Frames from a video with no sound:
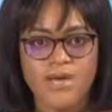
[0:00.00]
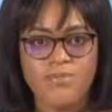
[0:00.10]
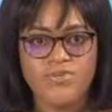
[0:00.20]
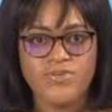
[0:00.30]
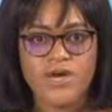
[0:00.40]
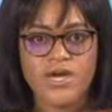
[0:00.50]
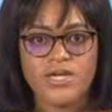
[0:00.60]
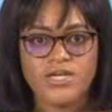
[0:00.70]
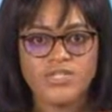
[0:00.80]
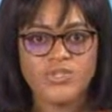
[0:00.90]
Moving on,
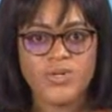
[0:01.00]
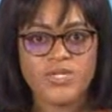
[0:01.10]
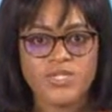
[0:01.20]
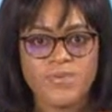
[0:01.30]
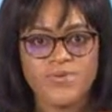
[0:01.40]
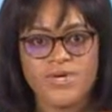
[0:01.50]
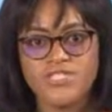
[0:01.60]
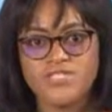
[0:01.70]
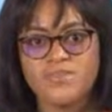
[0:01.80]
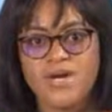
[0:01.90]
a joint
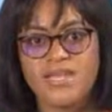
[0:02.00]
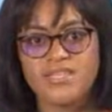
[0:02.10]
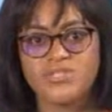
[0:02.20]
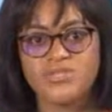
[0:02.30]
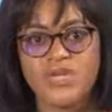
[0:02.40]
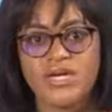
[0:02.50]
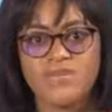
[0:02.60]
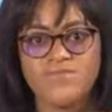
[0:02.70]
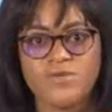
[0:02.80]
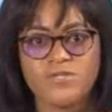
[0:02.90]
operation by the Drug
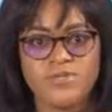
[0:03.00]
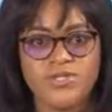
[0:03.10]
Enforcement